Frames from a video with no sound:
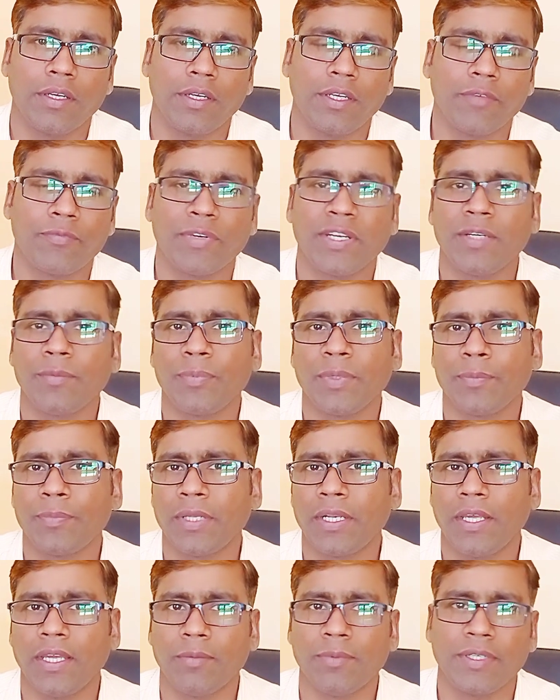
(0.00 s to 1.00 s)
different
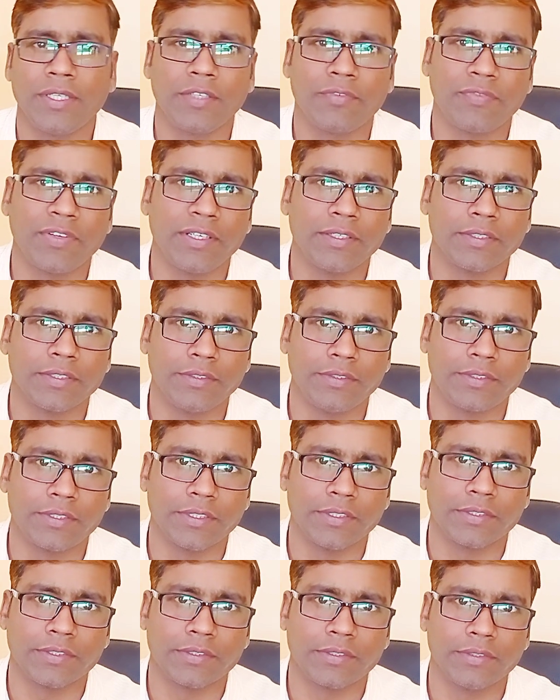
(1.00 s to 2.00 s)
people have a different
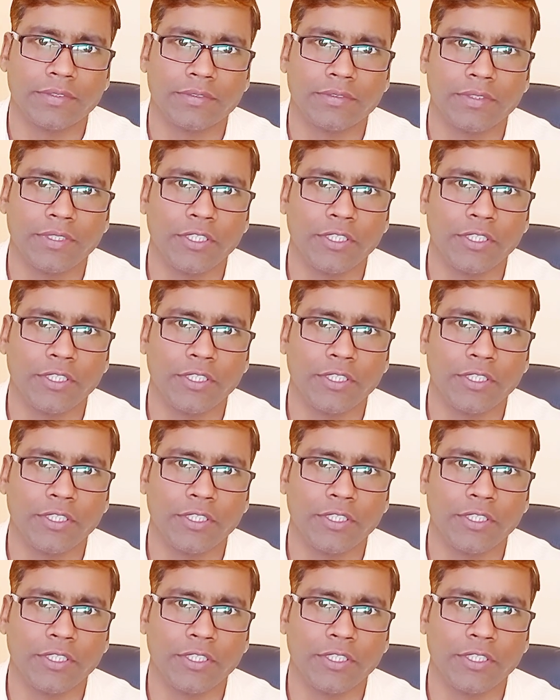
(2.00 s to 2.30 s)
interest.